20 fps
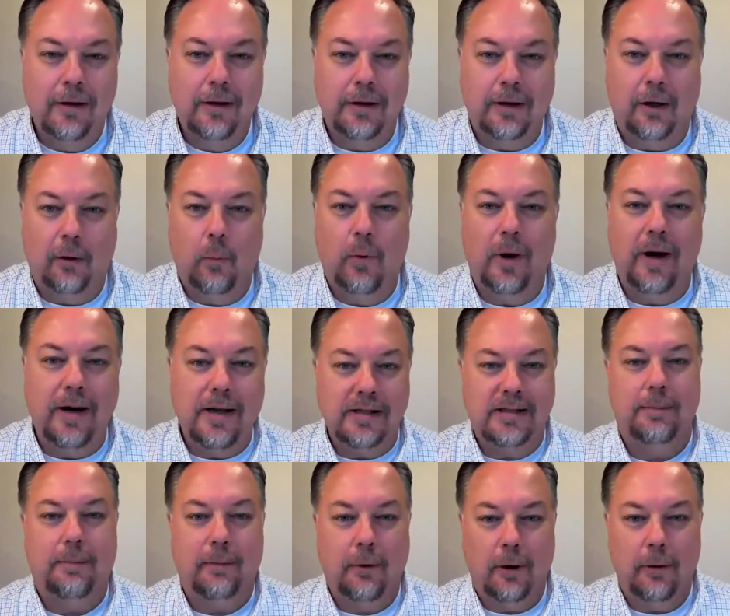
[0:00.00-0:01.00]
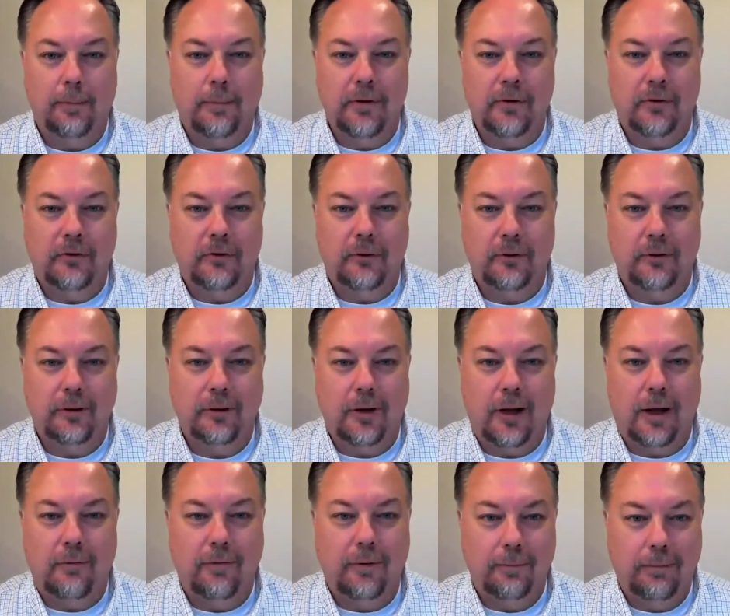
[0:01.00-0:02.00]
What is the purpose
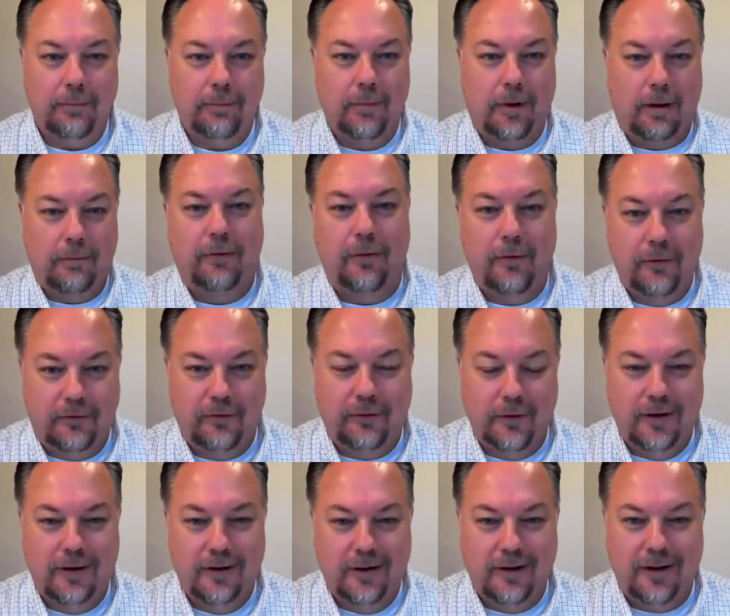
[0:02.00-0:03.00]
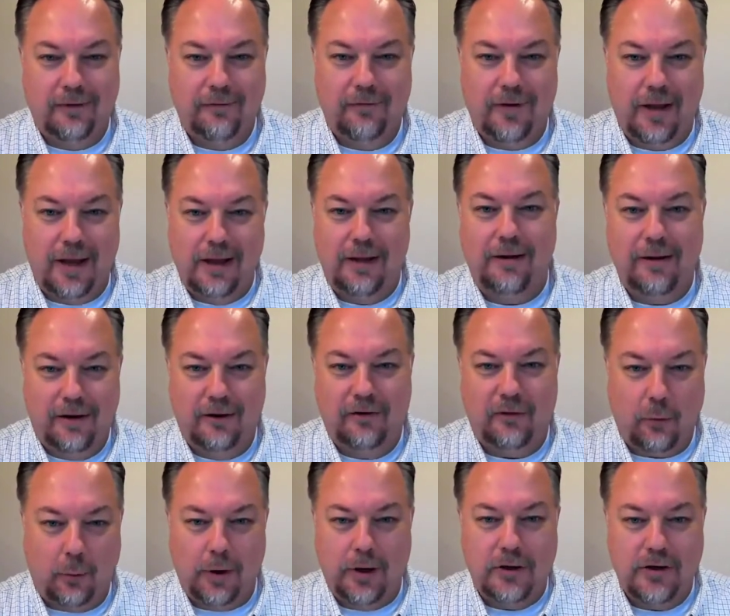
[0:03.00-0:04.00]
of this event, this
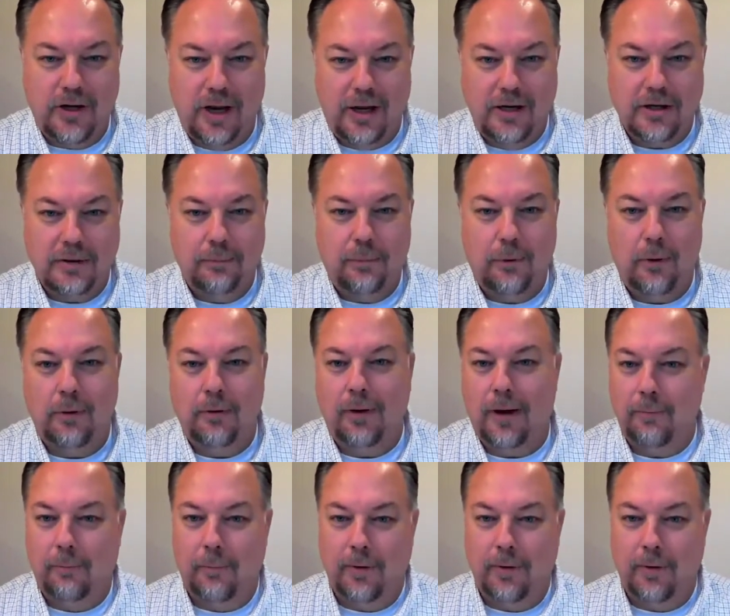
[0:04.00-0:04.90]
orientation program?